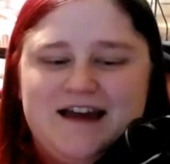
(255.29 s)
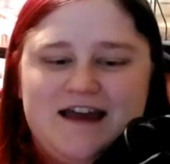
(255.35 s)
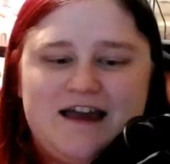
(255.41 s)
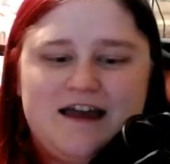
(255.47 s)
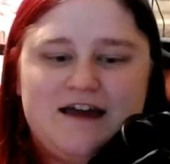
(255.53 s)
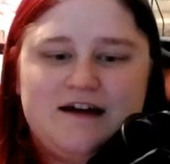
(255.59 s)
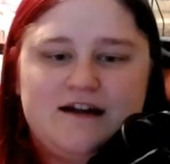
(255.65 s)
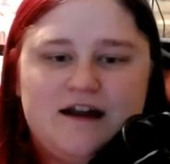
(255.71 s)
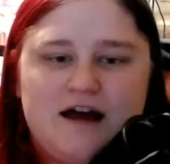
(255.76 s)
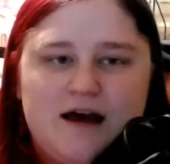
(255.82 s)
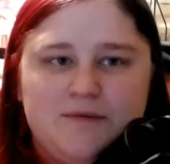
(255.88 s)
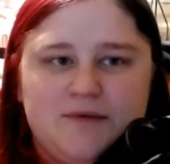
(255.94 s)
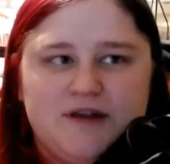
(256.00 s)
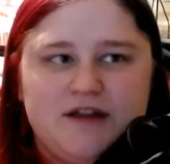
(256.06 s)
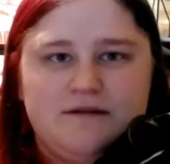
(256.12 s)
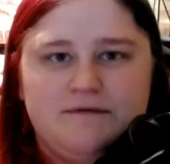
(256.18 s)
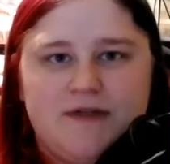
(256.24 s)
And I
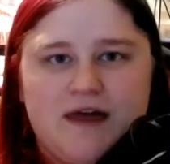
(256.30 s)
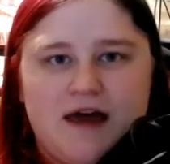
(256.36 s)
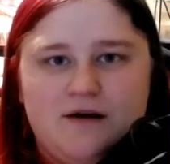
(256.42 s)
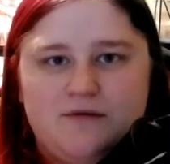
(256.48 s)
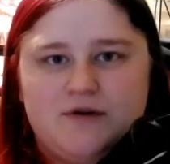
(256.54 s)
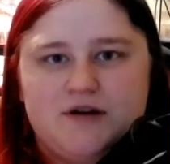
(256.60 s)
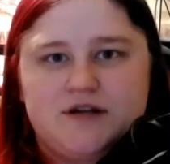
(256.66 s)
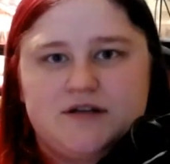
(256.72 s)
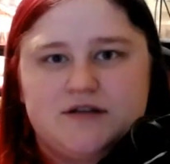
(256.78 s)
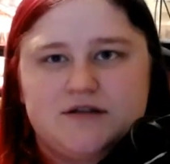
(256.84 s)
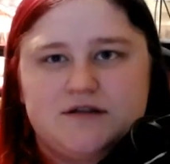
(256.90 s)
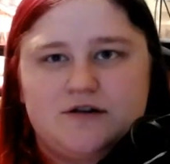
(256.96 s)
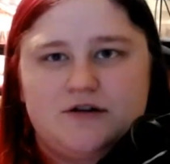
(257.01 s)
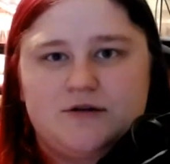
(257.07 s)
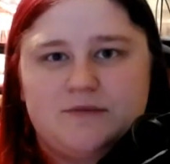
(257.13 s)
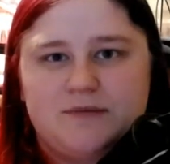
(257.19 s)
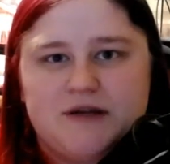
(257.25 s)
believe that was
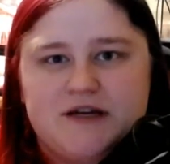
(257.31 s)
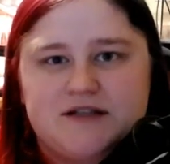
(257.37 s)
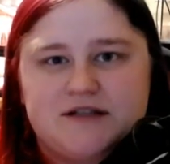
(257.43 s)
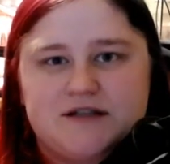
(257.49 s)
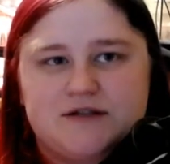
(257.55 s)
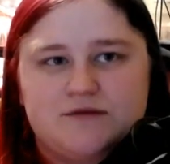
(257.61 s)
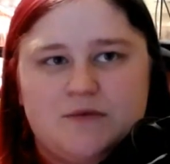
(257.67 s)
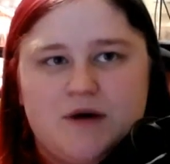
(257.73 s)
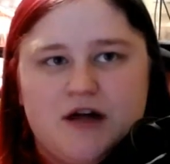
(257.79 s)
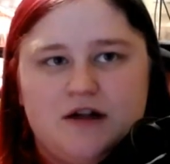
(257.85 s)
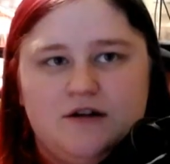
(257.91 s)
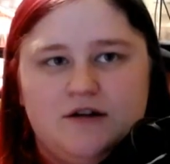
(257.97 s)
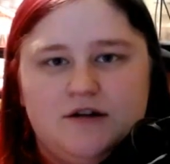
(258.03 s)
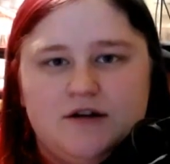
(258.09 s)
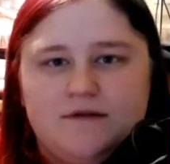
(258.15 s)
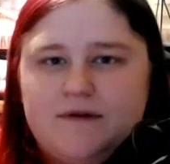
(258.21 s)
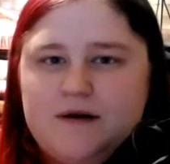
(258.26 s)
3rd place as
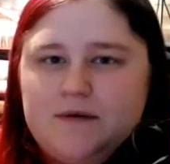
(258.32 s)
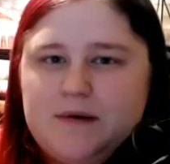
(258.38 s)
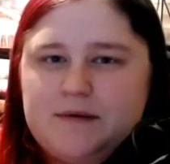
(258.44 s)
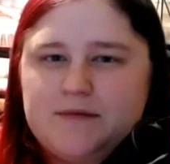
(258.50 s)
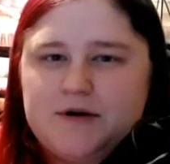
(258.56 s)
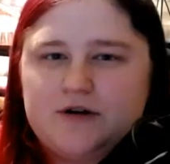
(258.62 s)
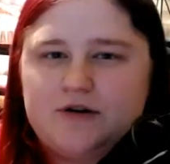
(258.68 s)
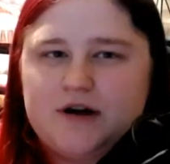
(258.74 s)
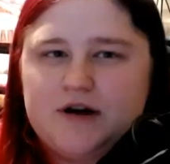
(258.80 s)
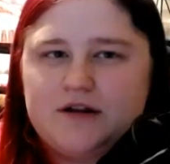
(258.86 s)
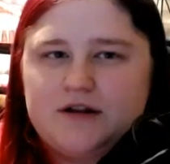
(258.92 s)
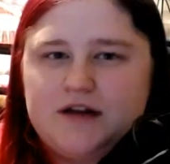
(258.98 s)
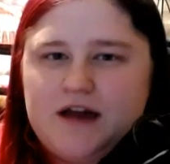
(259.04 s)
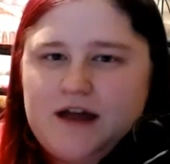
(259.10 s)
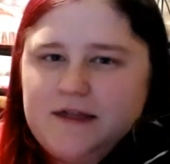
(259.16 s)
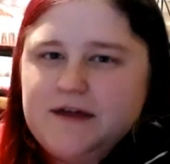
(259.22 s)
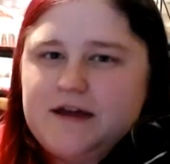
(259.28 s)
well, if I remember correctly.
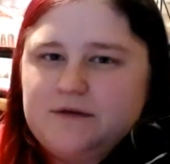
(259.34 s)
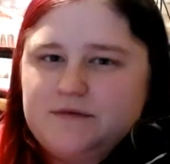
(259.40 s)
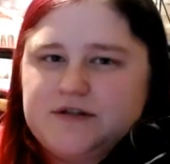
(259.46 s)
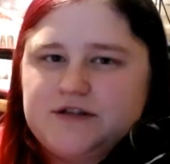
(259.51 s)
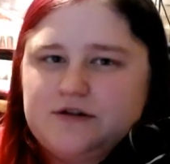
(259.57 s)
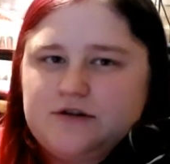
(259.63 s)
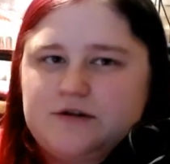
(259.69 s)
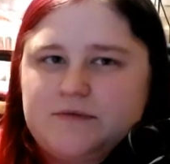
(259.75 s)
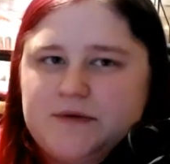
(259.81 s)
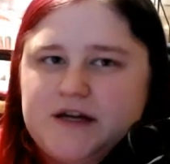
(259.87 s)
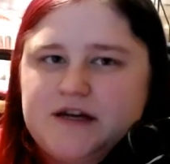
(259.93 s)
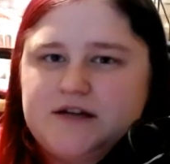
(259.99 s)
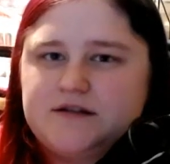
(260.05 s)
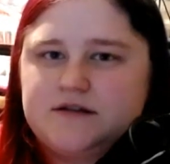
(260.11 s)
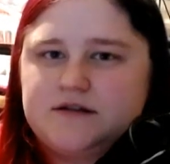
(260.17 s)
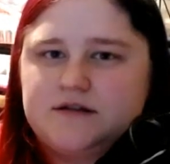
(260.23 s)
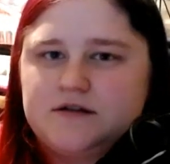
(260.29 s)
I think it was 3rd
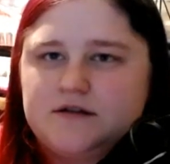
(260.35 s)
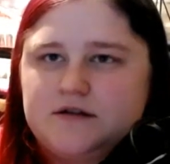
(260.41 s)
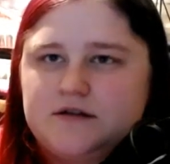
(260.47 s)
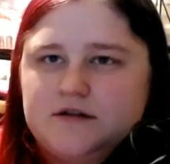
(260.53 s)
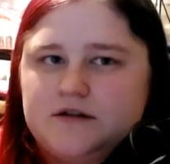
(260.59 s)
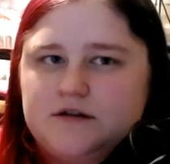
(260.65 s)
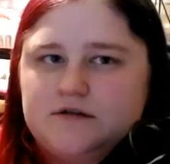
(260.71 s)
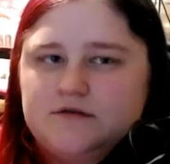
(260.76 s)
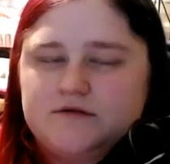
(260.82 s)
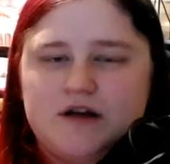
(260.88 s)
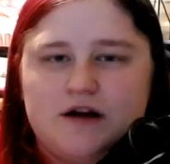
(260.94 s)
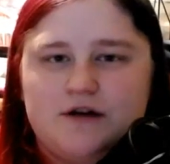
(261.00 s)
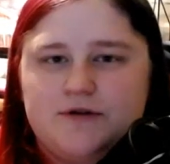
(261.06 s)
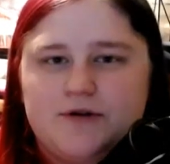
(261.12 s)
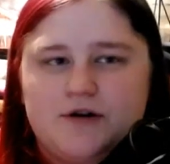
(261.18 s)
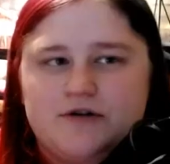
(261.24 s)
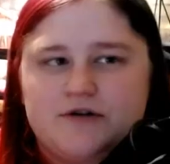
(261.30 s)
place. Was
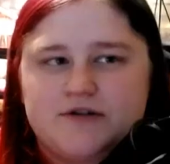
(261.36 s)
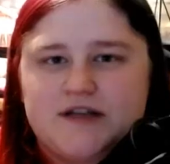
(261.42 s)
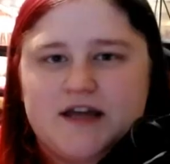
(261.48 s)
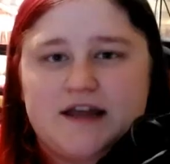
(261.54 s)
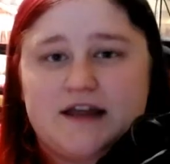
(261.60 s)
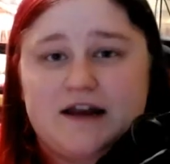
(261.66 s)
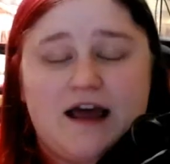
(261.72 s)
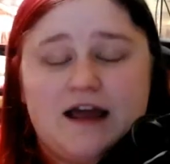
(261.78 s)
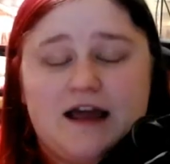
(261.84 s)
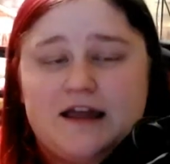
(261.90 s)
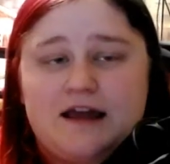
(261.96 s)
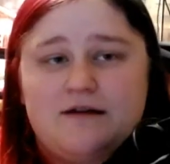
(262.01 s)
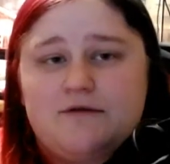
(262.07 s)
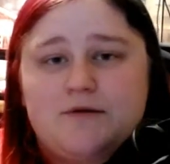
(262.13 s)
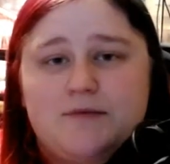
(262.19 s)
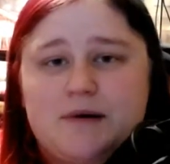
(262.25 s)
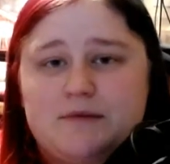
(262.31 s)
that 3rd or 2nd? I
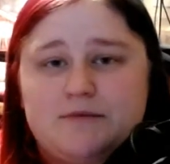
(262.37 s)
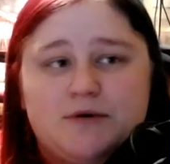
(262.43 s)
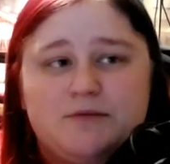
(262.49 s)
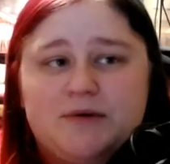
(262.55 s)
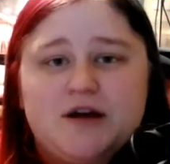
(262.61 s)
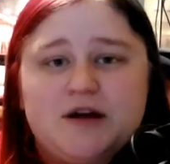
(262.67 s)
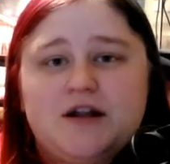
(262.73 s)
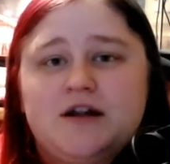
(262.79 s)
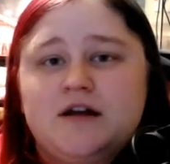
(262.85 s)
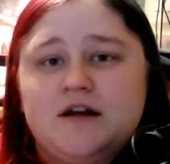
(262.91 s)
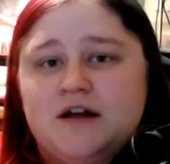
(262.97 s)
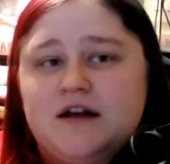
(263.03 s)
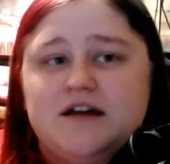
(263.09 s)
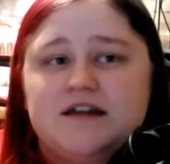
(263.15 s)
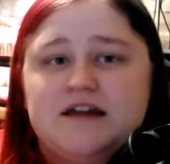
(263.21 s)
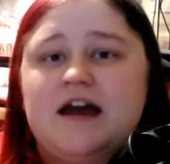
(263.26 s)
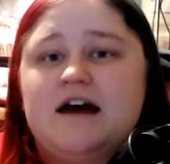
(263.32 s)
can't remember, but
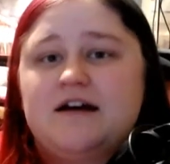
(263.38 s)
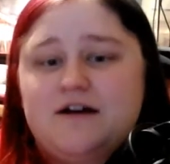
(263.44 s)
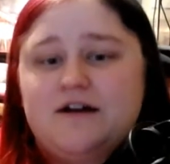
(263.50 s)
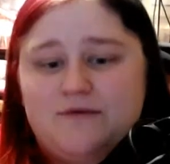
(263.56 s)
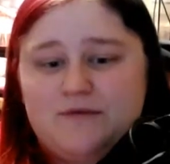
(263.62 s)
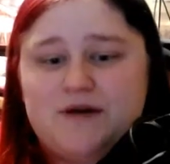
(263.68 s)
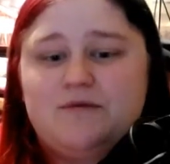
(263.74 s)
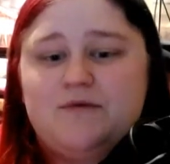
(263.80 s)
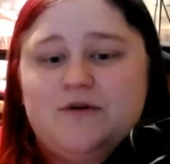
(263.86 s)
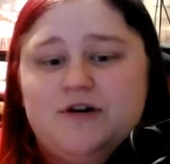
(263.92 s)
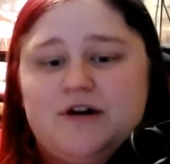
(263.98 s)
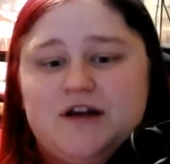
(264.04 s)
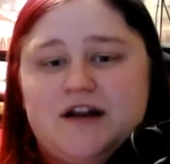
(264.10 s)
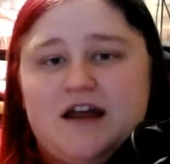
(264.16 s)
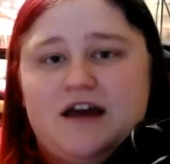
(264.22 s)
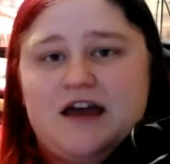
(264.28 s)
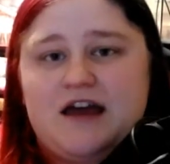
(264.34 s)
yeah, we
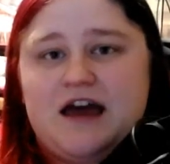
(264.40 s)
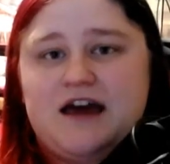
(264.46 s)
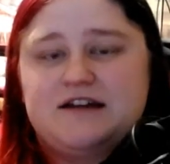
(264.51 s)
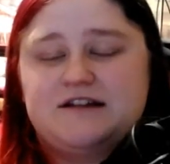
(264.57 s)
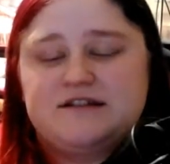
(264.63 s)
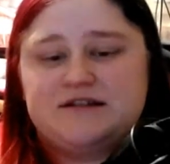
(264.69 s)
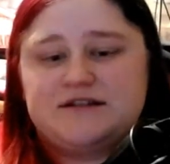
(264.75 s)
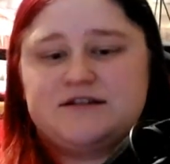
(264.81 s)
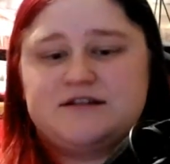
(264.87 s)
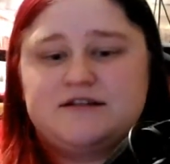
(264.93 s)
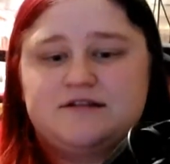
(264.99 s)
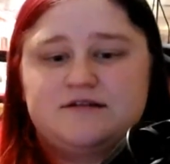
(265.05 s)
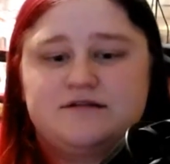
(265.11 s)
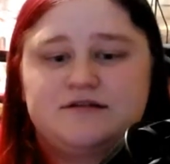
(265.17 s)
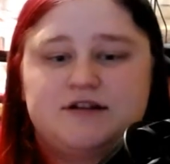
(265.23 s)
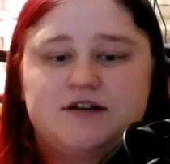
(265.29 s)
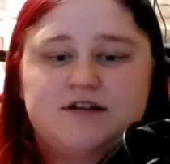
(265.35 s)
won as
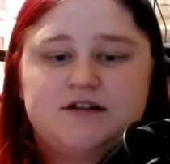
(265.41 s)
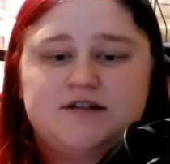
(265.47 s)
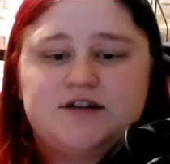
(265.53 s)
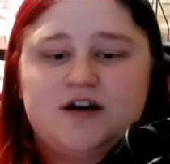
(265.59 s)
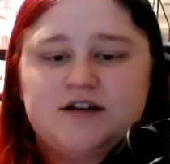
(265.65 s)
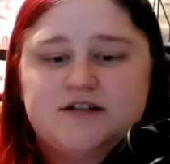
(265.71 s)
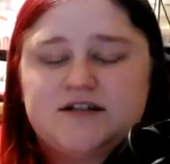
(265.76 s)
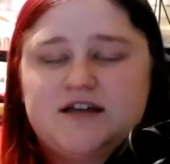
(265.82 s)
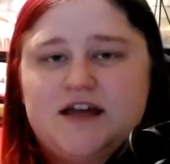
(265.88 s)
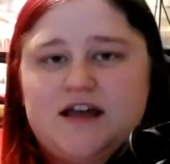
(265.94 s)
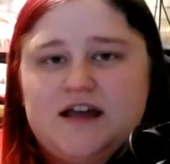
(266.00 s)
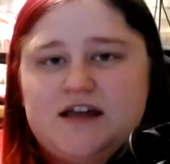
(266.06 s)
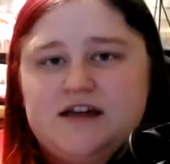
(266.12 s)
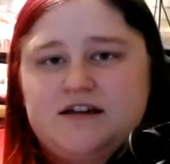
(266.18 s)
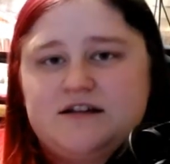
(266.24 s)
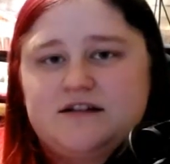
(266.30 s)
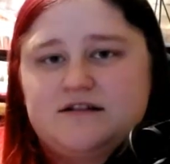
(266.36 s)
the
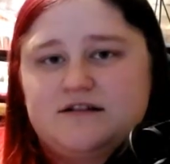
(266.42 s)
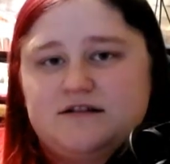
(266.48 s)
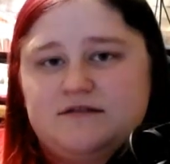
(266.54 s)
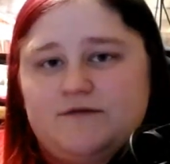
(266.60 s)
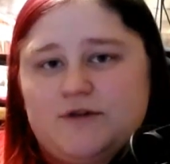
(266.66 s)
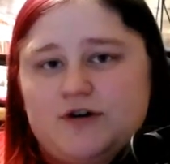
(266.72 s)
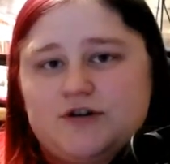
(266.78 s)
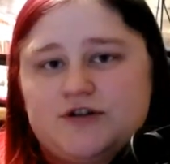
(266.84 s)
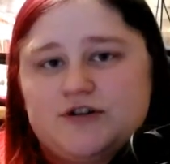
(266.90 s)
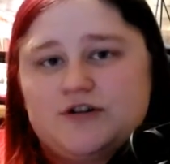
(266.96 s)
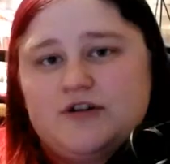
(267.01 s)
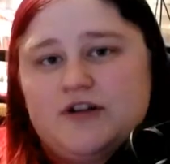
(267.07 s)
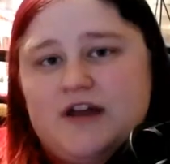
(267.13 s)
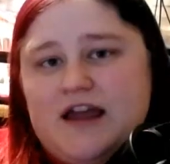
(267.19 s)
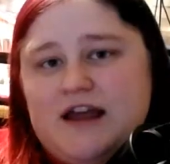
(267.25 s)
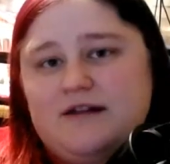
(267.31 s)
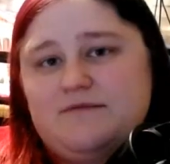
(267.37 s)
Dante, Virgil,
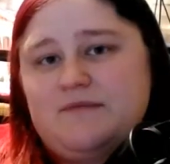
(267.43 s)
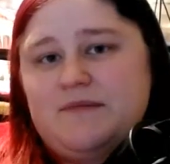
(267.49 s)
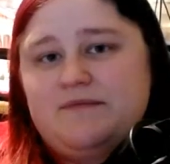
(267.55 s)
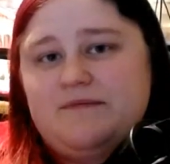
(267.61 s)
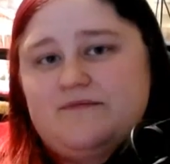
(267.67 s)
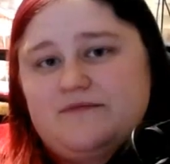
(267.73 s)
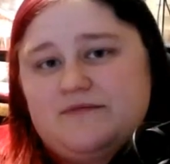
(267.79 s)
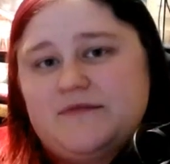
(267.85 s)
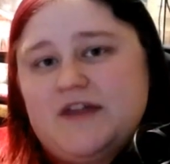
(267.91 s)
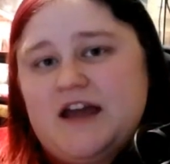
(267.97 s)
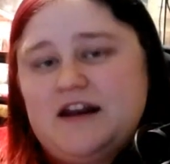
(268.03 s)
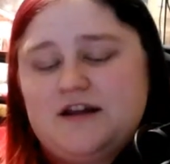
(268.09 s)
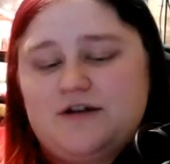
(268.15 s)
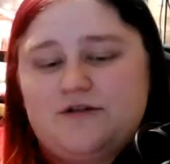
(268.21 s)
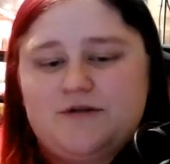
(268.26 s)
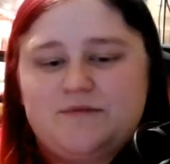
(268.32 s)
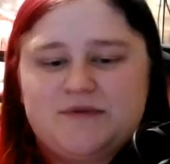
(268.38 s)
and Lady
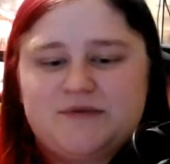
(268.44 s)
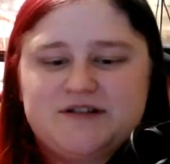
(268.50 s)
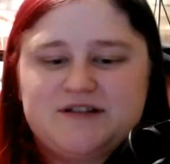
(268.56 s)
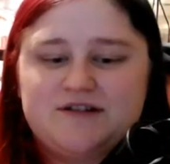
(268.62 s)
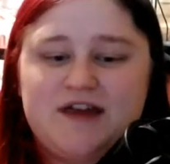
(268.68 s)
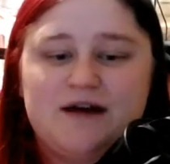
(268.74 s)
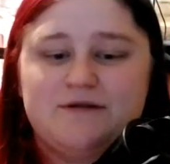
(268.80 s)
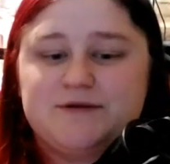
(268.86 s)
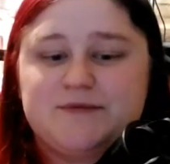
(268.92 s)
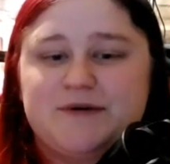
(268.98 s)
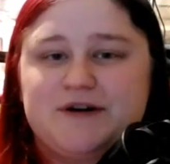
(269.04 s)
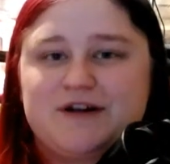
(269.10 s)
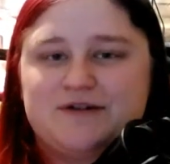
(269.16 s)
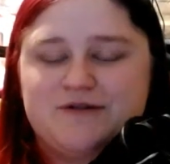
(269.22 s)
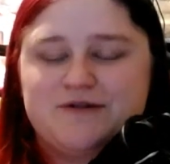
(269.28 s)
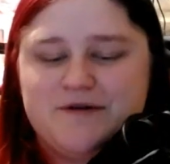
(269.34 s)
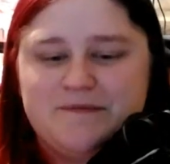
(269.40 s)
group. So that was pretty
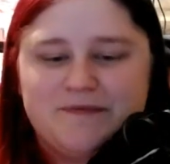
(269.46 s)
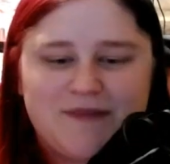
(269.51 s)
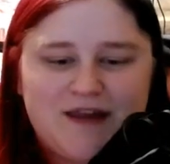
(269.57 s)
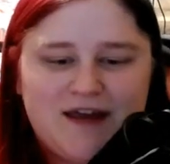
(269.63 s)
cool.